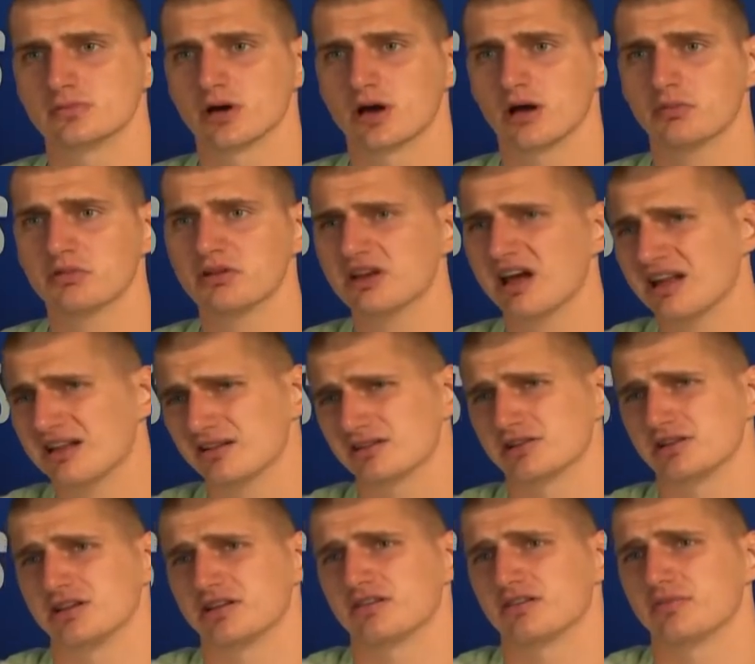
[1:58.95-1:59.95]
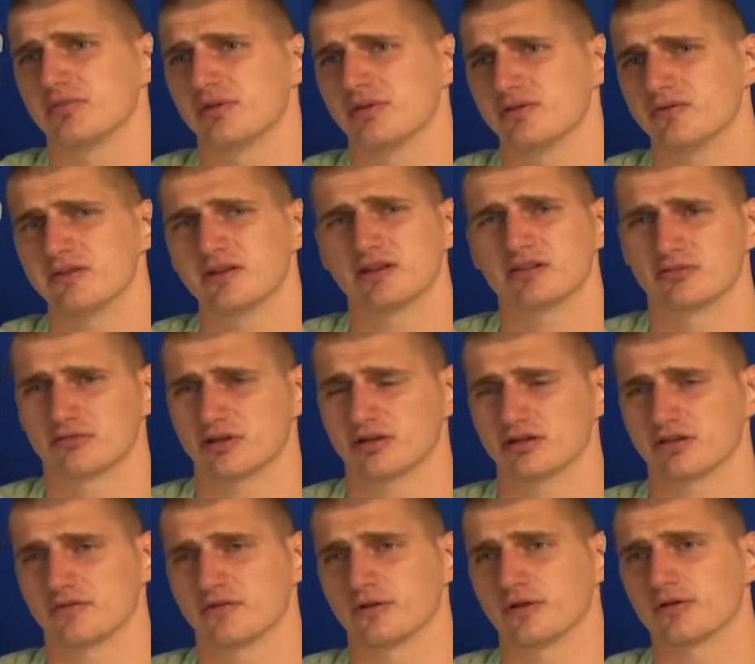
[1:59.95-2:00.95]
I mean, energy needs to be, we need to run
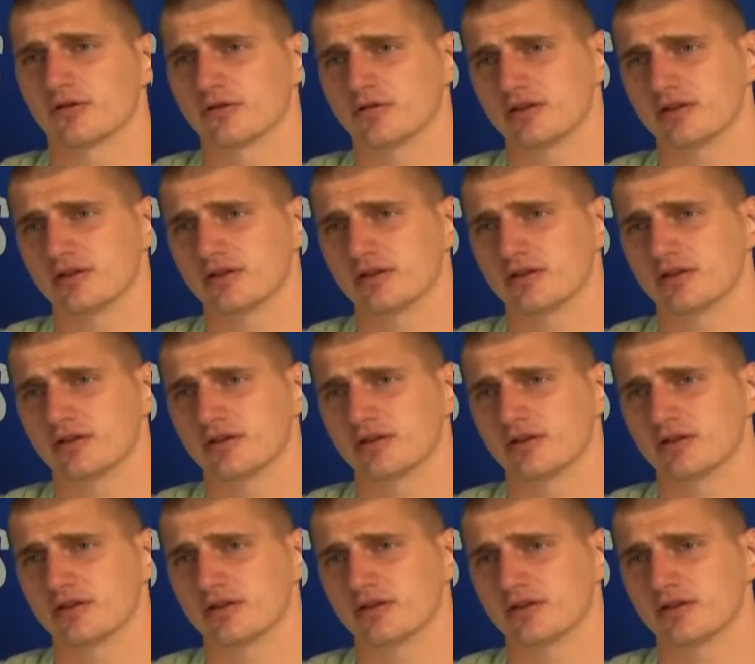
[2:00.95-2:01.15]
the floor.